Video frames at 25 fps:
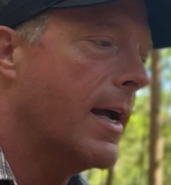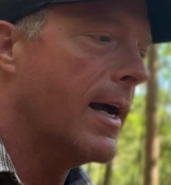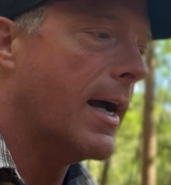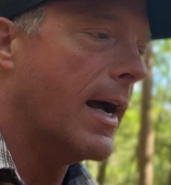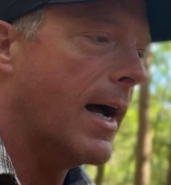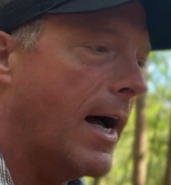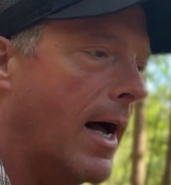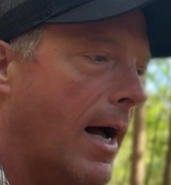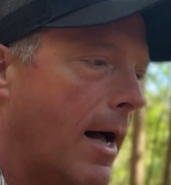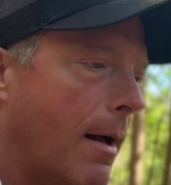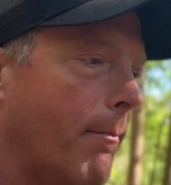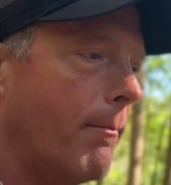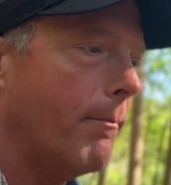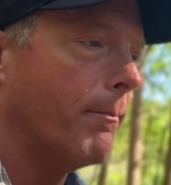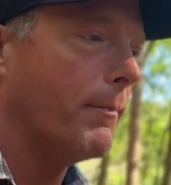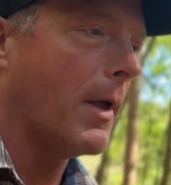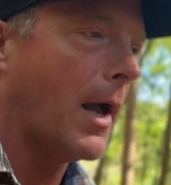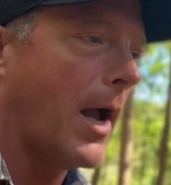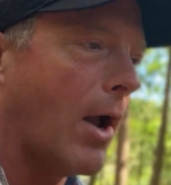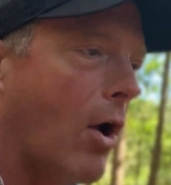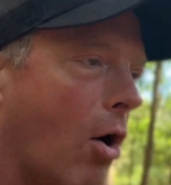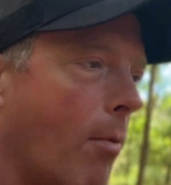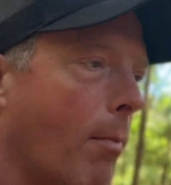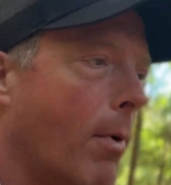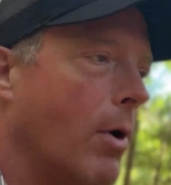I
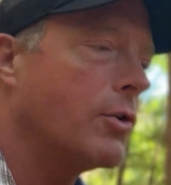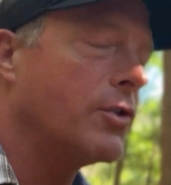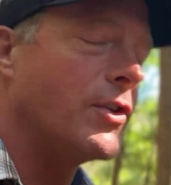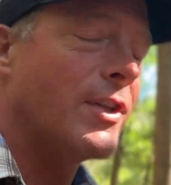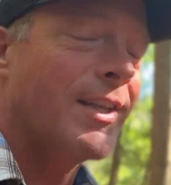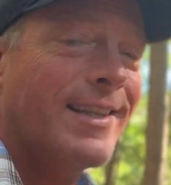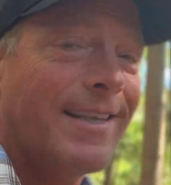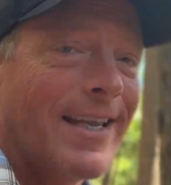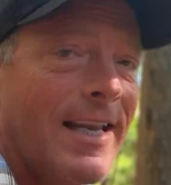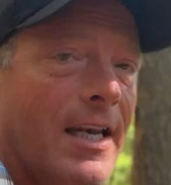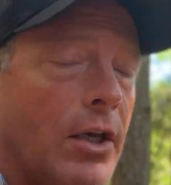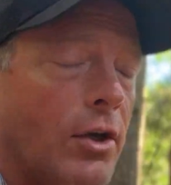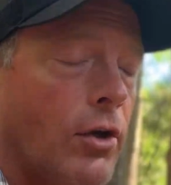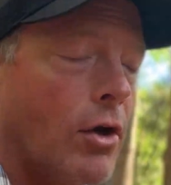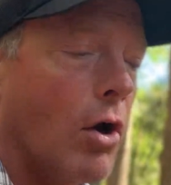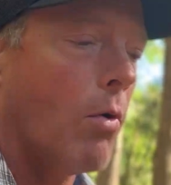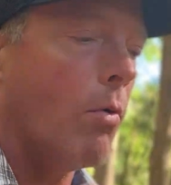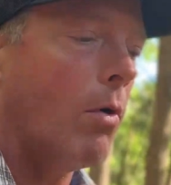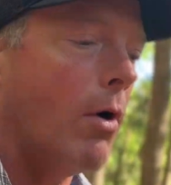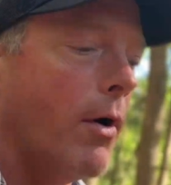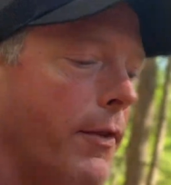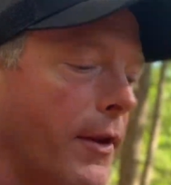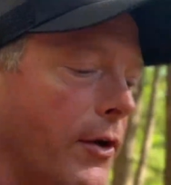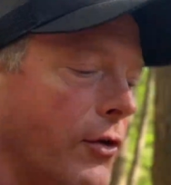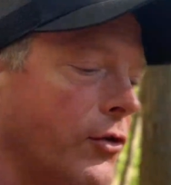almost didn't go
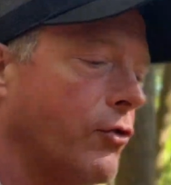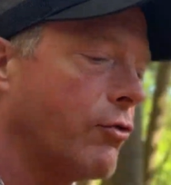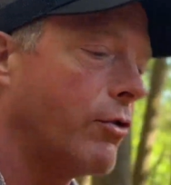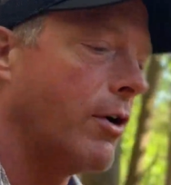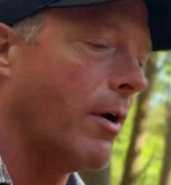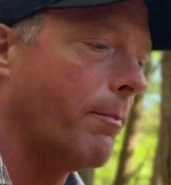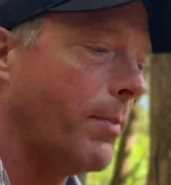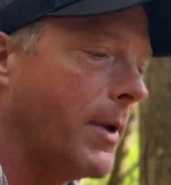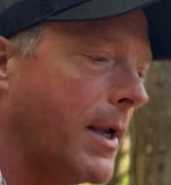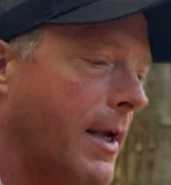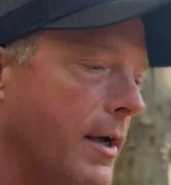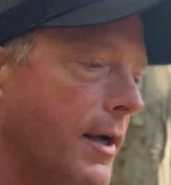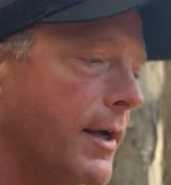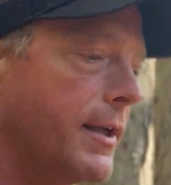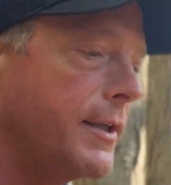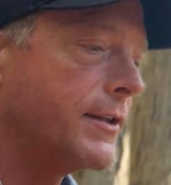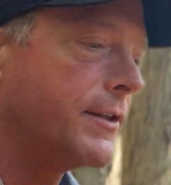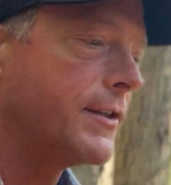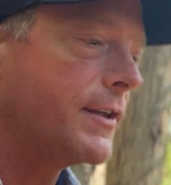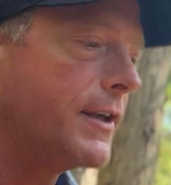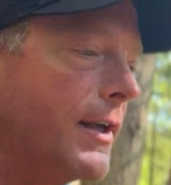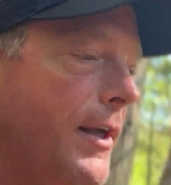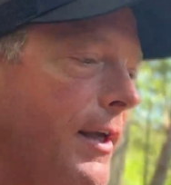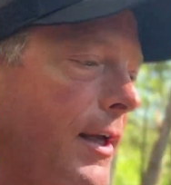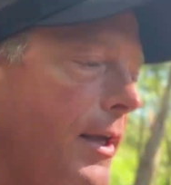on this trip because
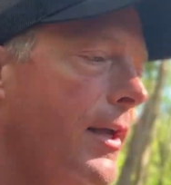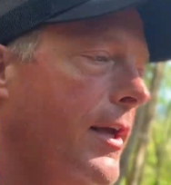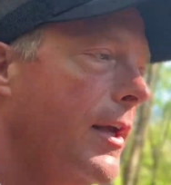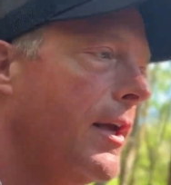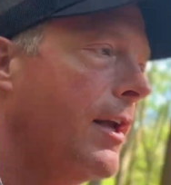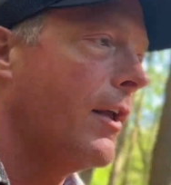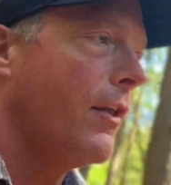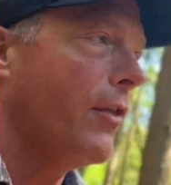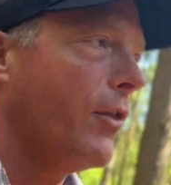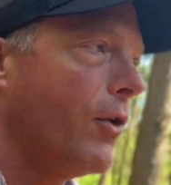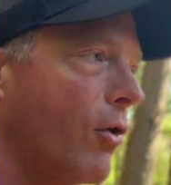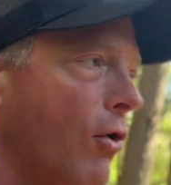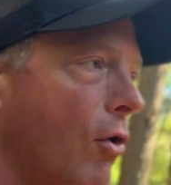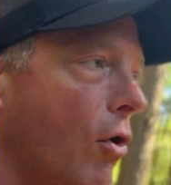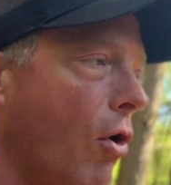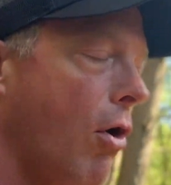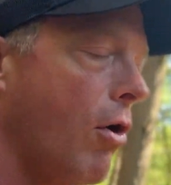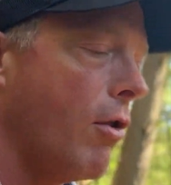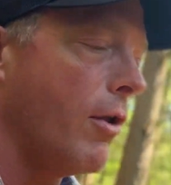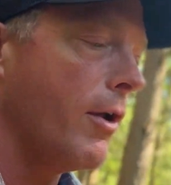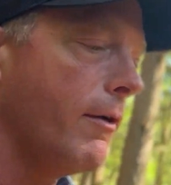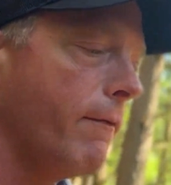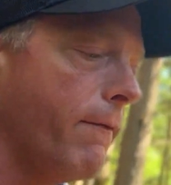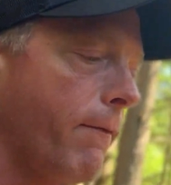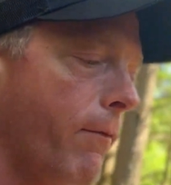they're
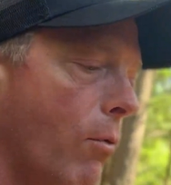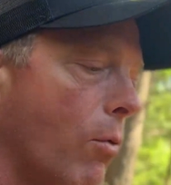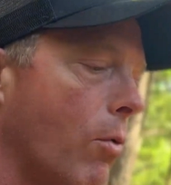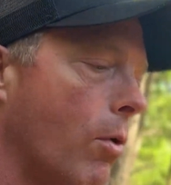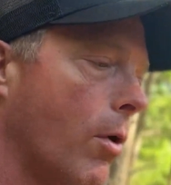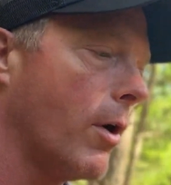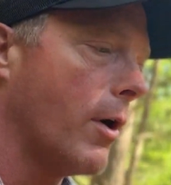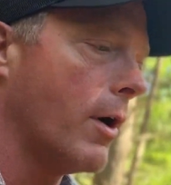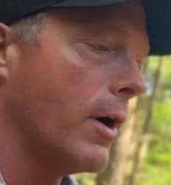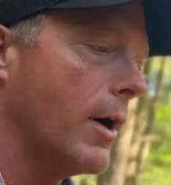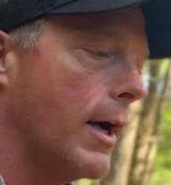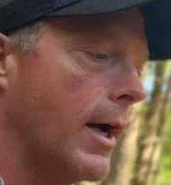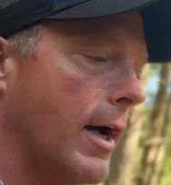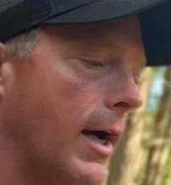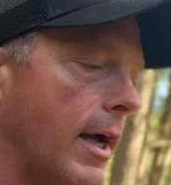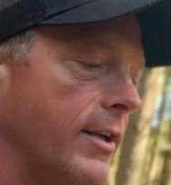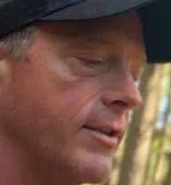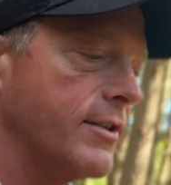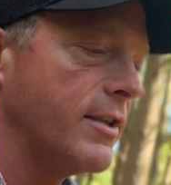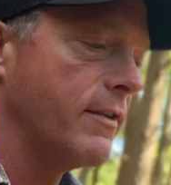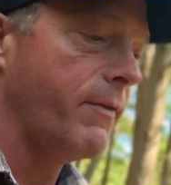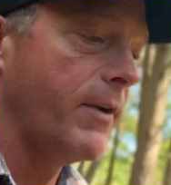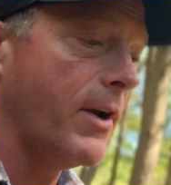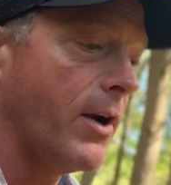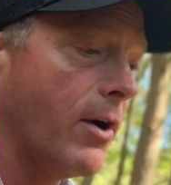calling for
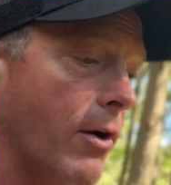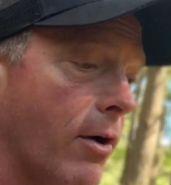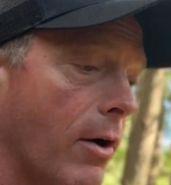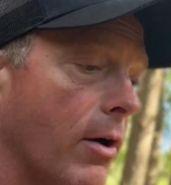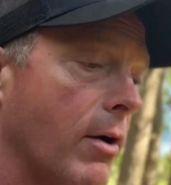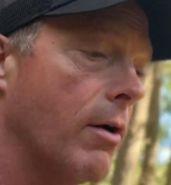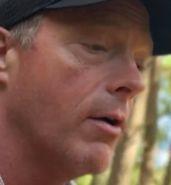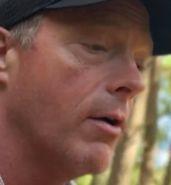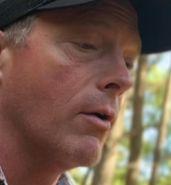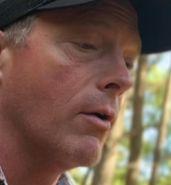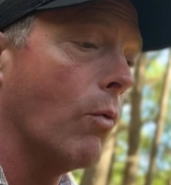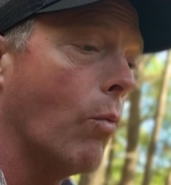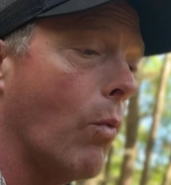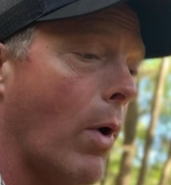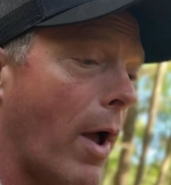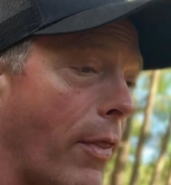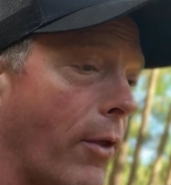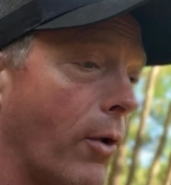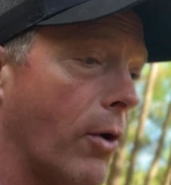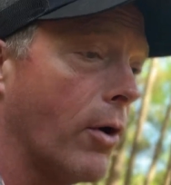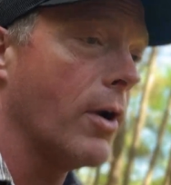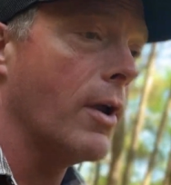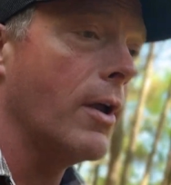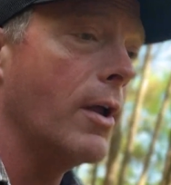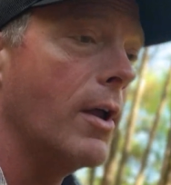severe
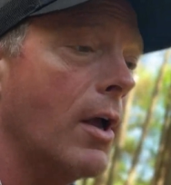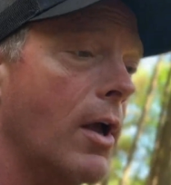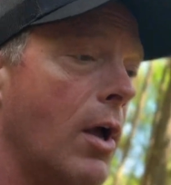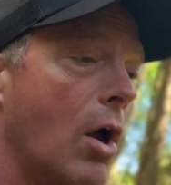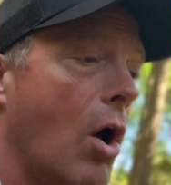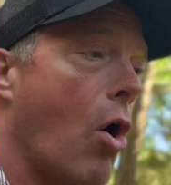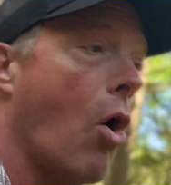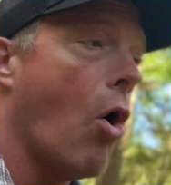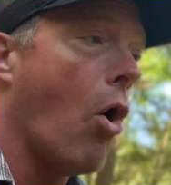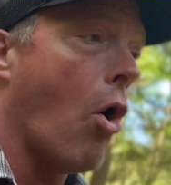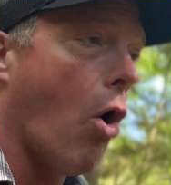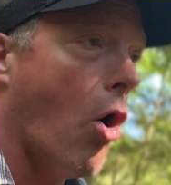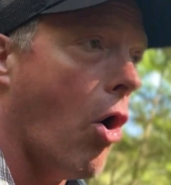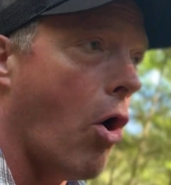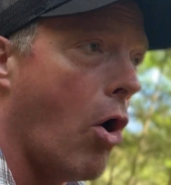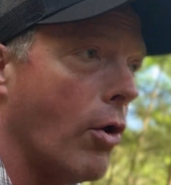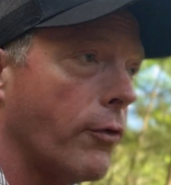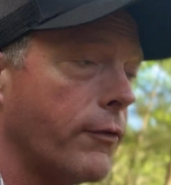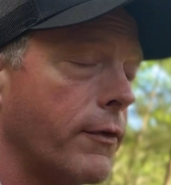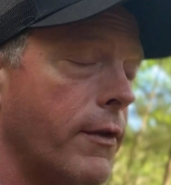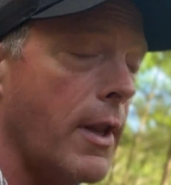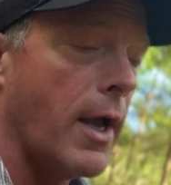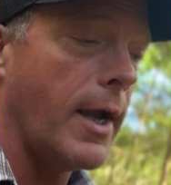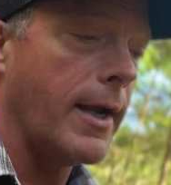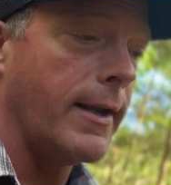weather all
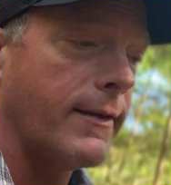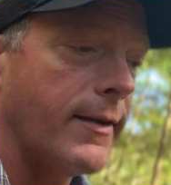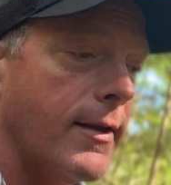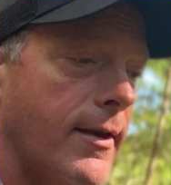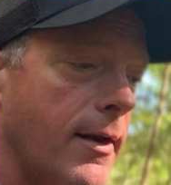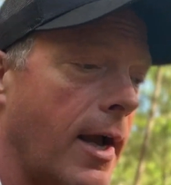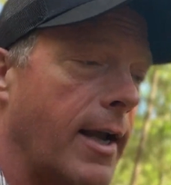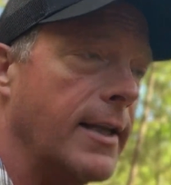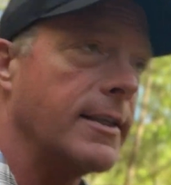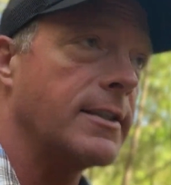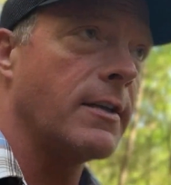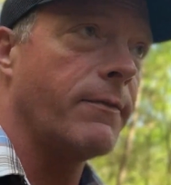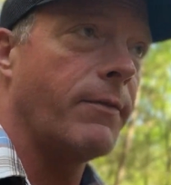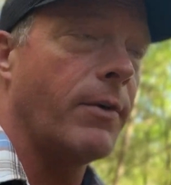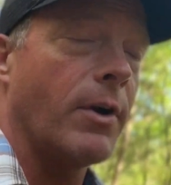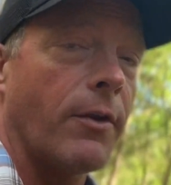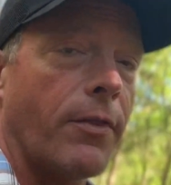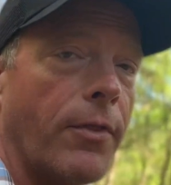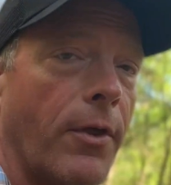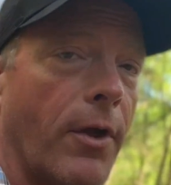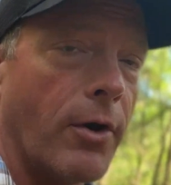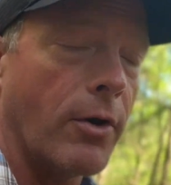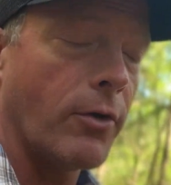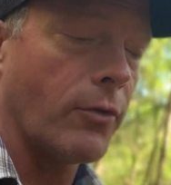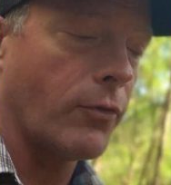night tonight, severe
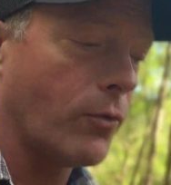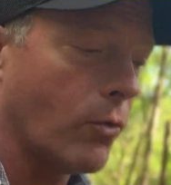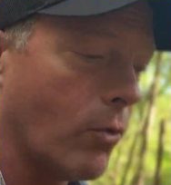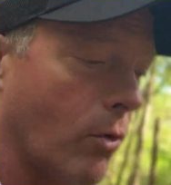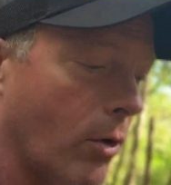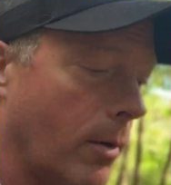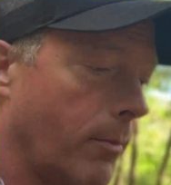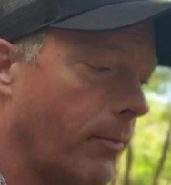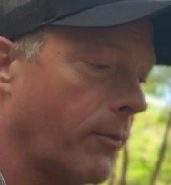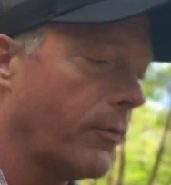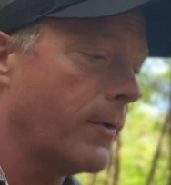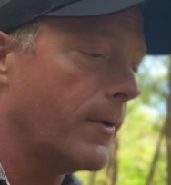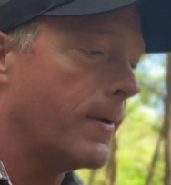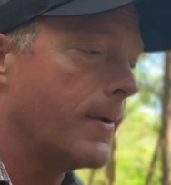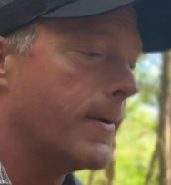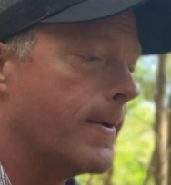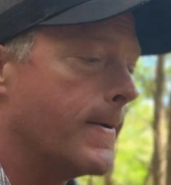thunderstorms,